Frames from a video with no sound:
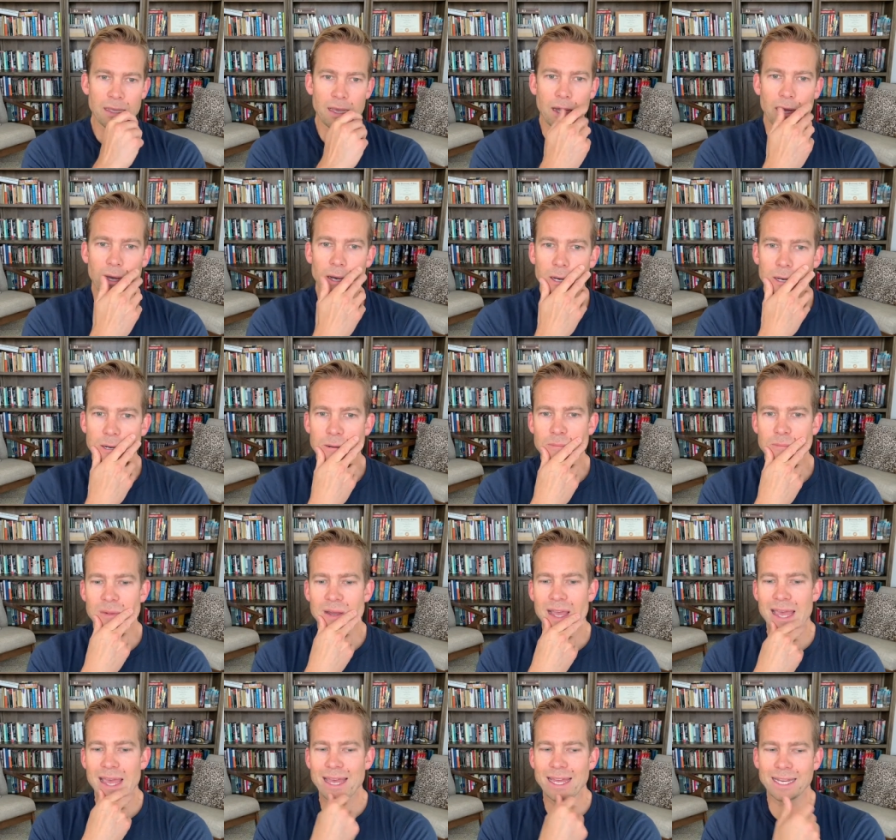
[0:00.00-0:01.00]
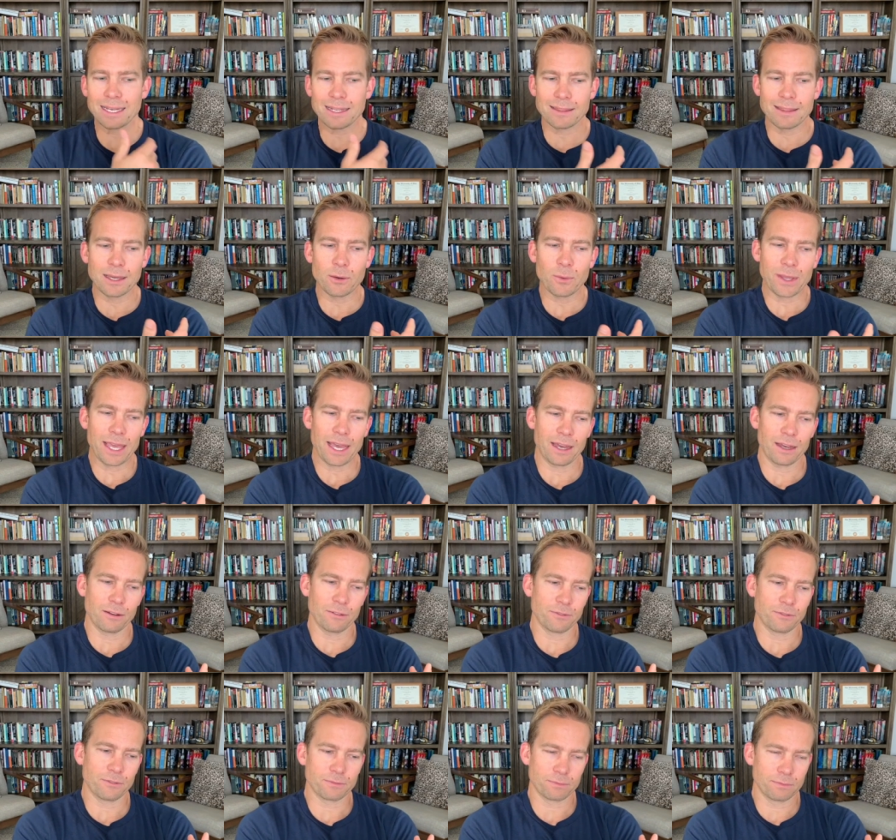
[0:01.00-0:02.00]
And that we
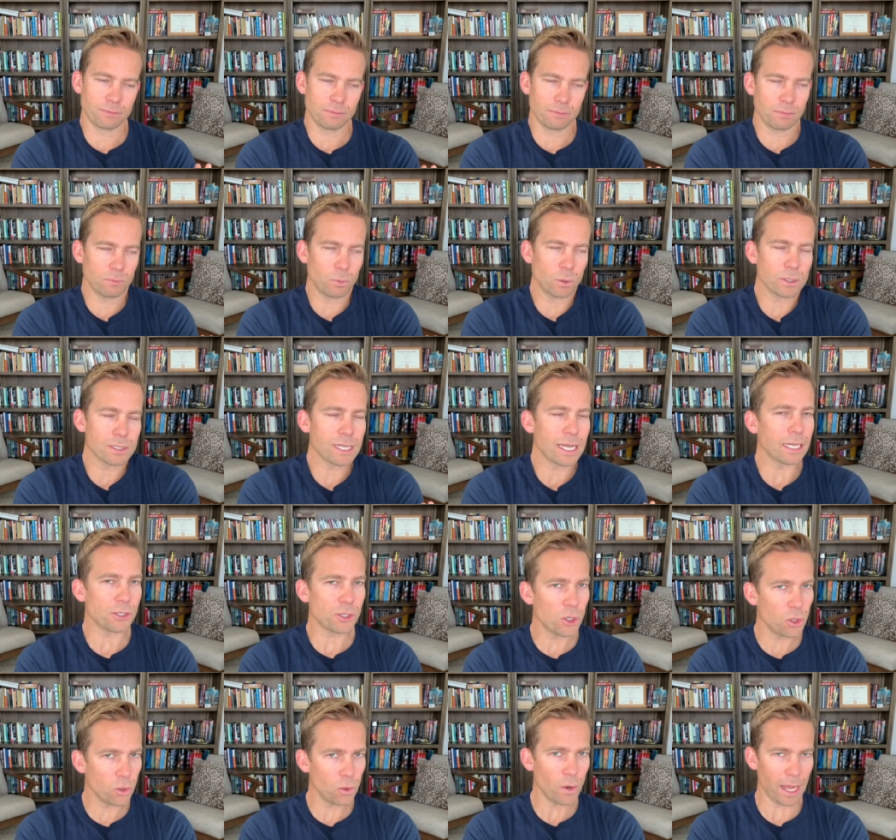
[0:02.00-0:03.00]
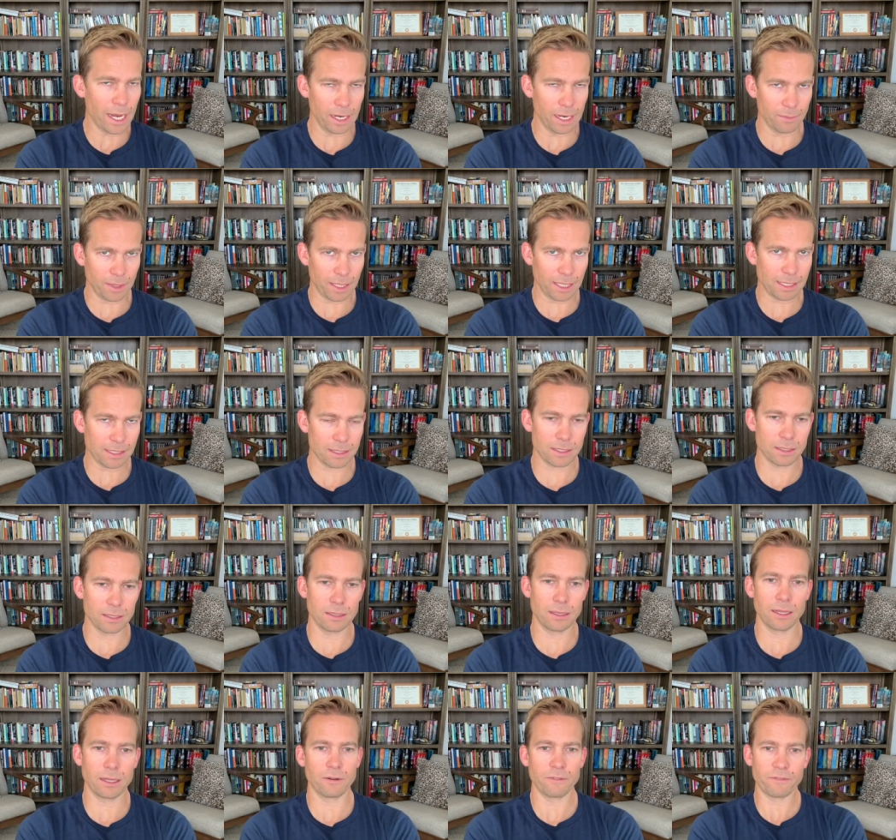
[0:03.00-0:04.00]
have, we'll say, 2 enemies
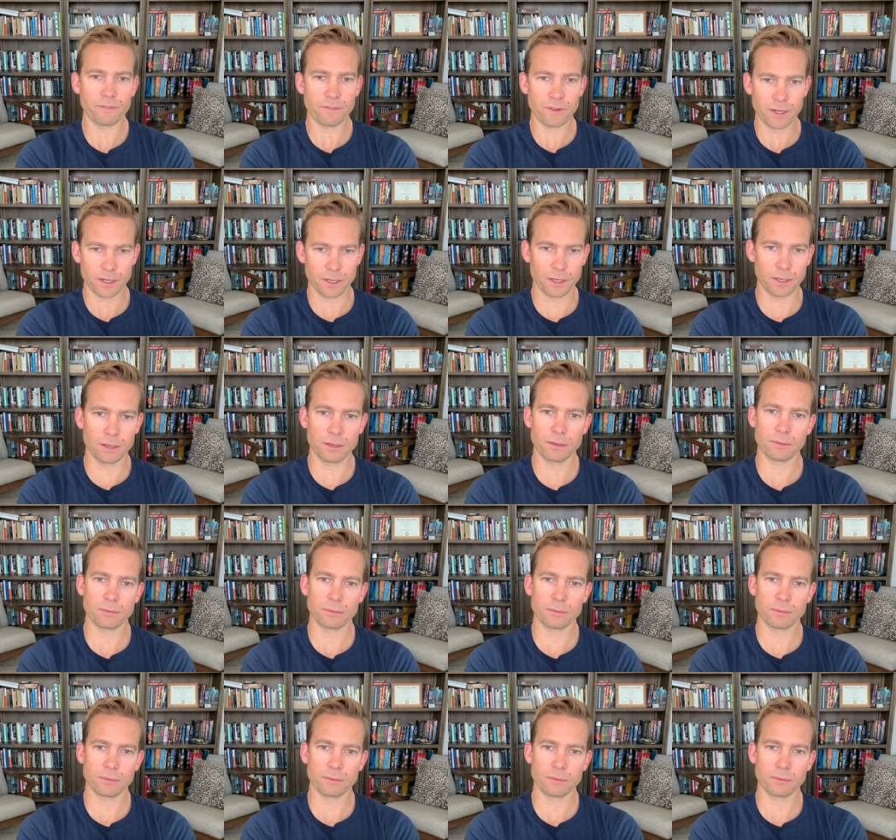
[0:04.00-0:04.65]
that are feared